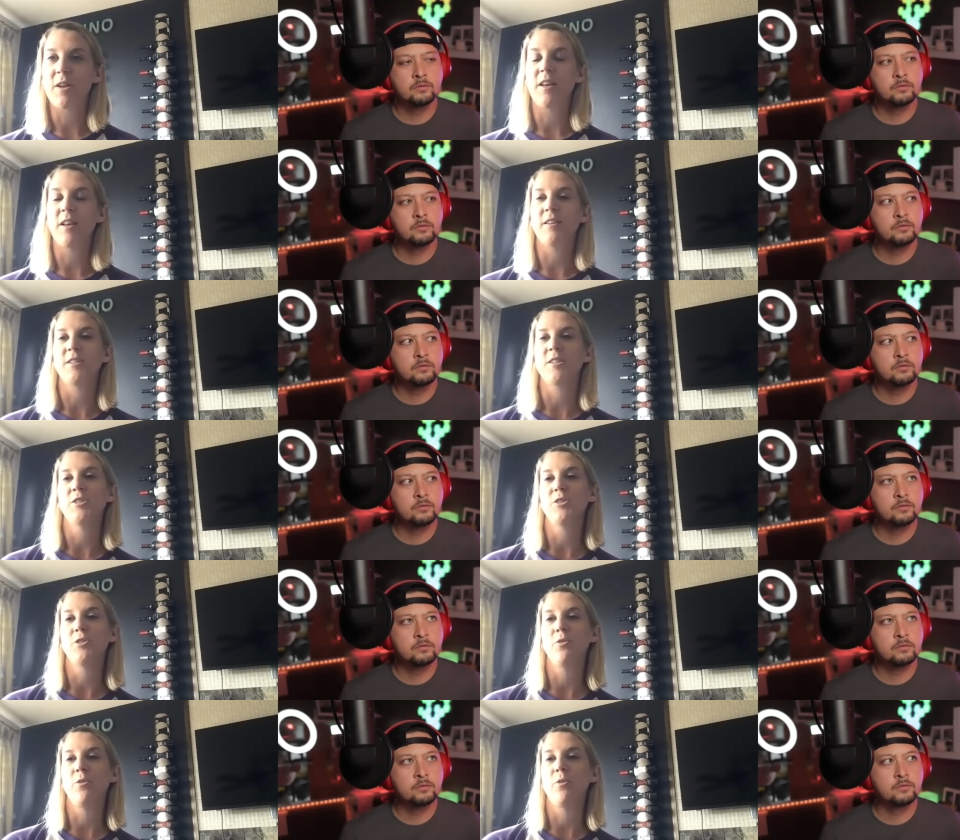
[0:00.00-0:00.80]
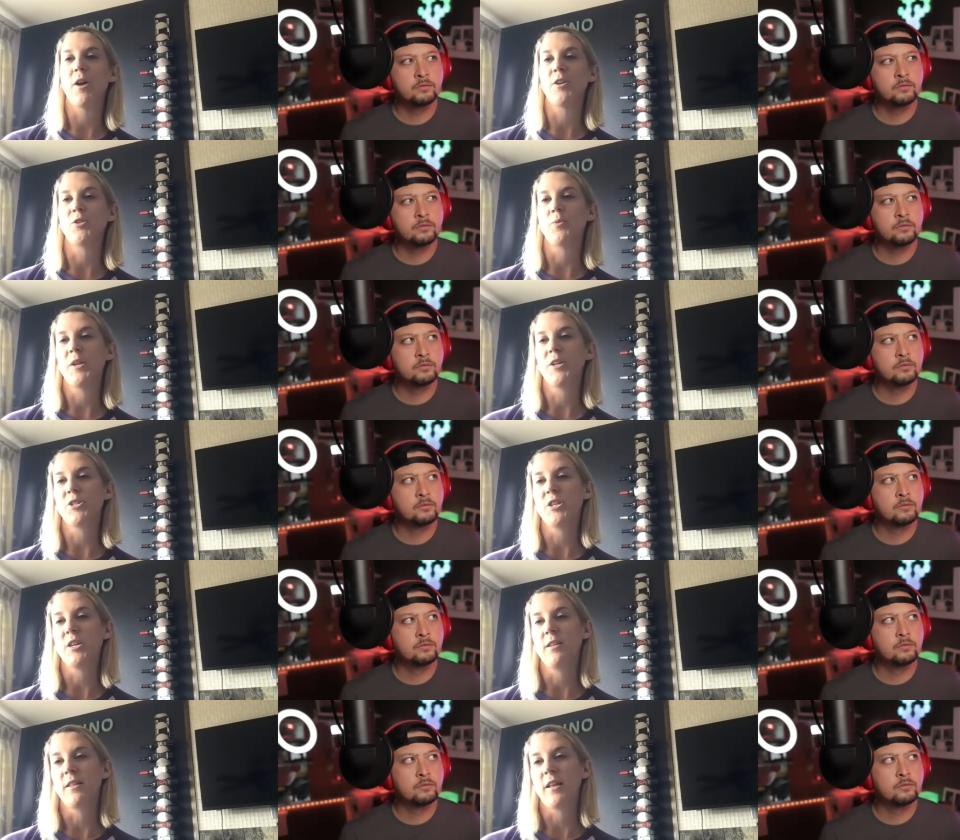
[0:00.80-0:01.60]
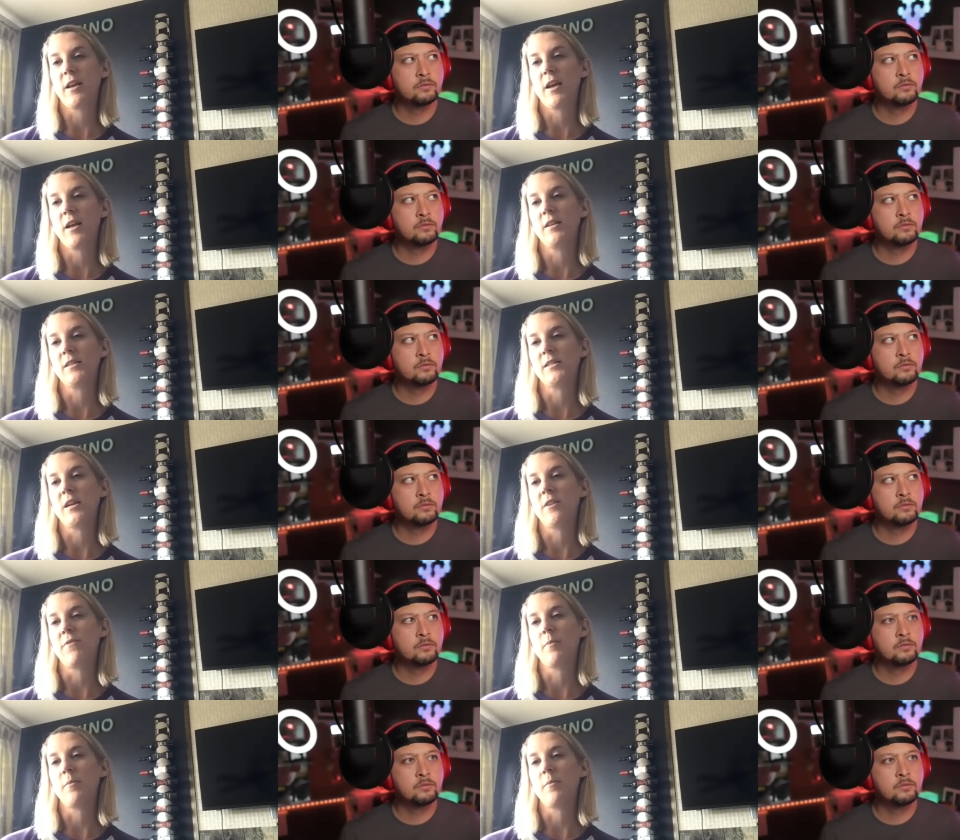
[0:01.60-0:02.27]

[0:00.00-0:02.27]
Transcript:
Speaker 1: getting to do graduation, that kind of stuff,